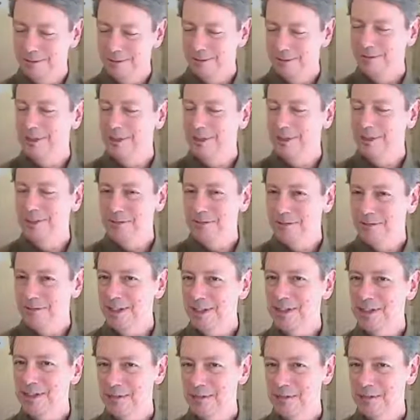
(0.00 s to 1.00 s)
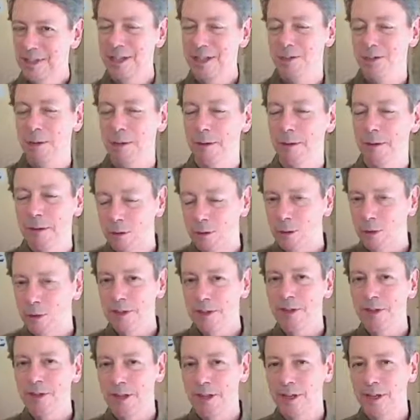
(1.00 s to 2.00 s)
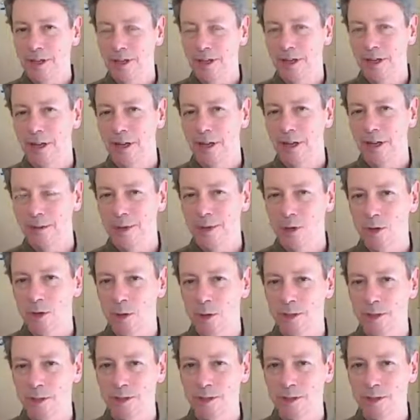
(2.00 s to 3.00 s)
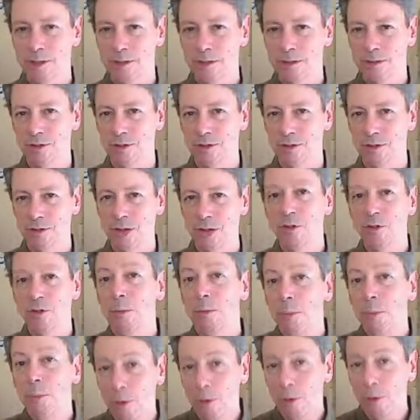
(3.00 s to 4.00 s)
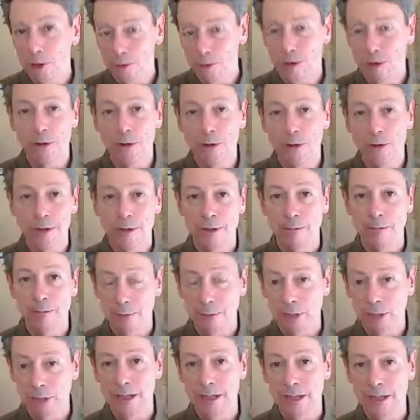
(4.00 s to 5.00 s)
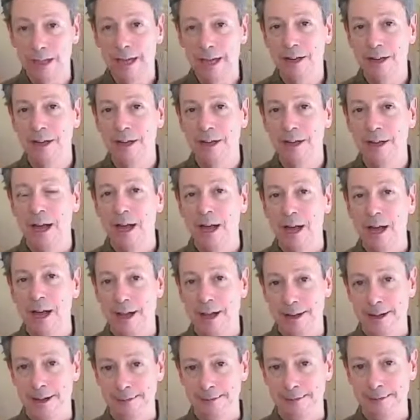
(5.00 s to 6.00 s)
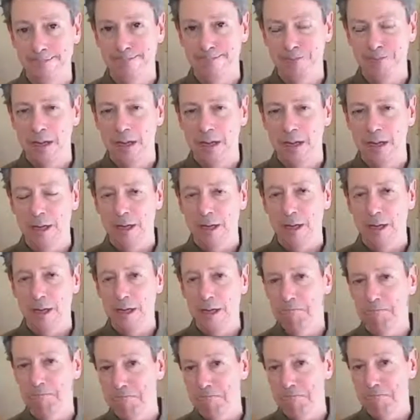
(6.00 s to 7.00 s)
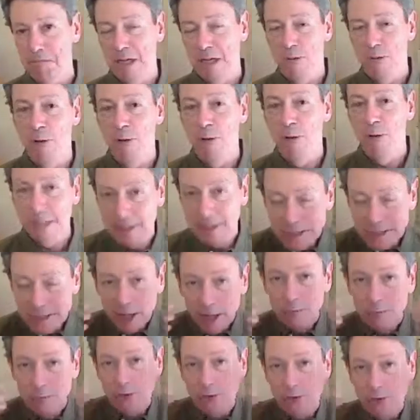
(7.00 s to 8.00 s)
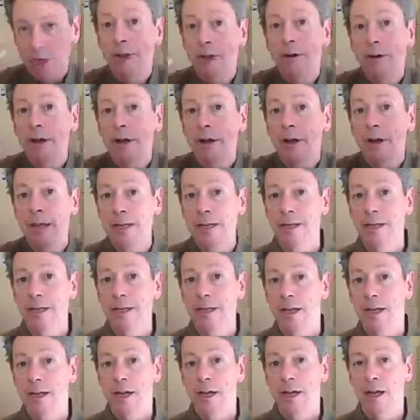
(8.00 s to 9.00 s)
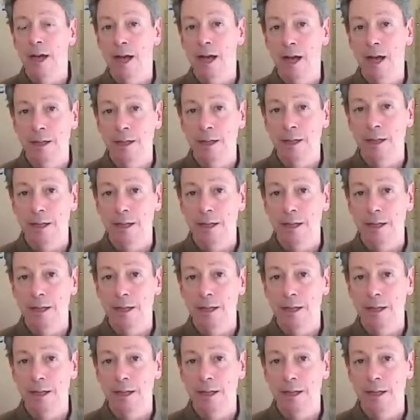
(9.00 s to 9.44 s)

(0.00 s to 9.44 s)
That's that's really interesting. I mean, for one thing, it, it underscores the general point, really, really that um, we can self-generate uh,